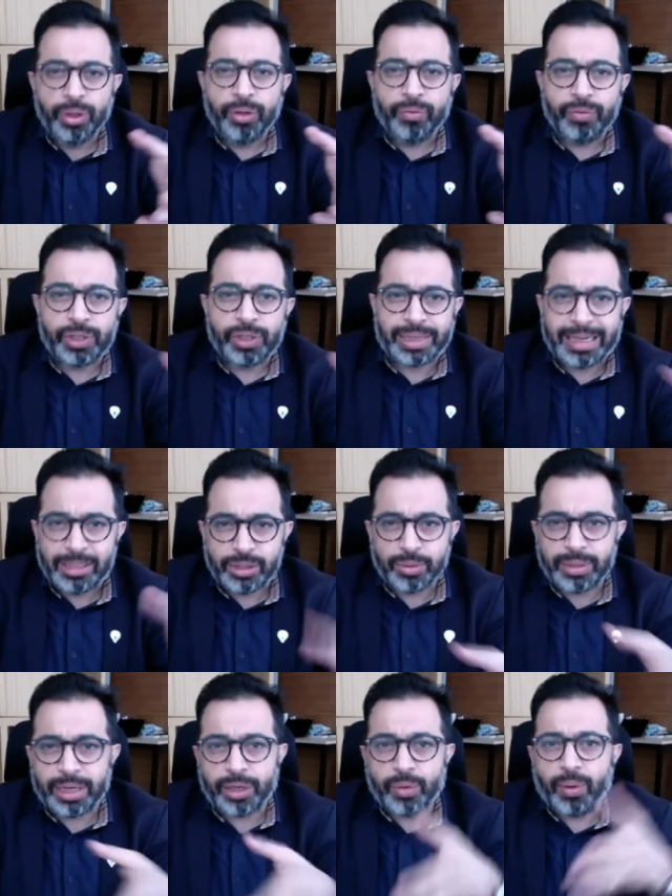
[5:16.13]
which tells you
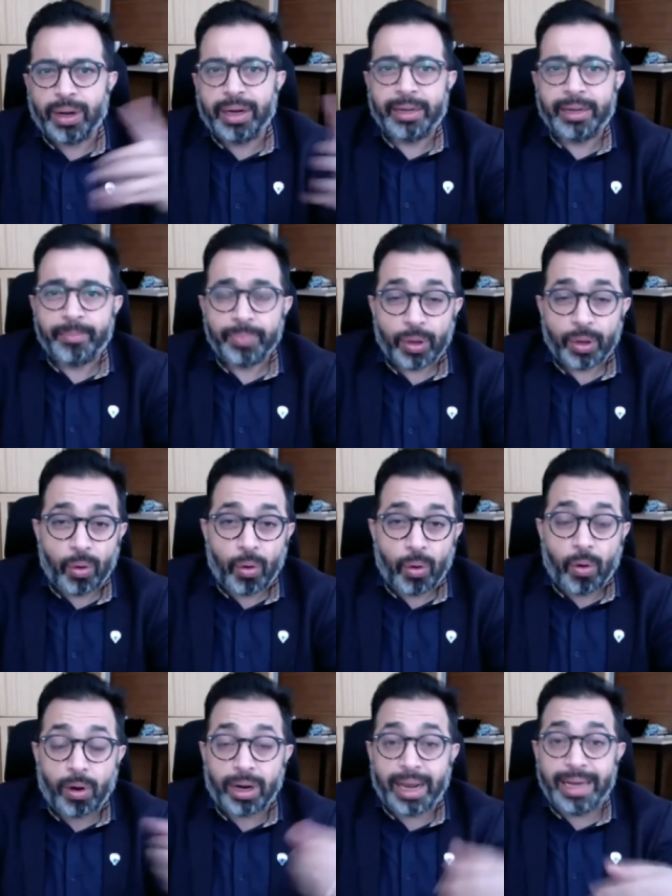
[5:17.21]
that you are ready?
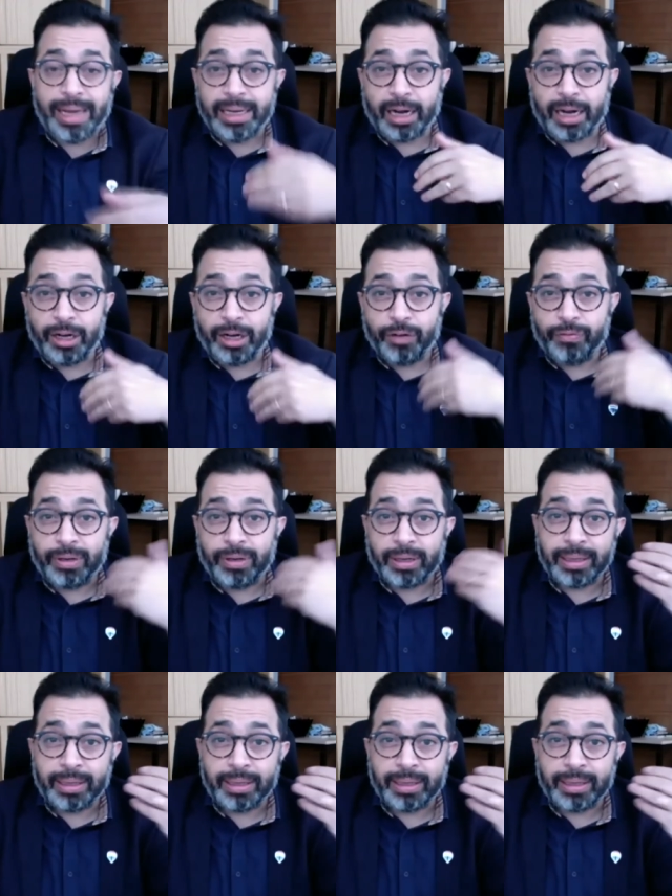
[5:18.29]
Or any kind of uh,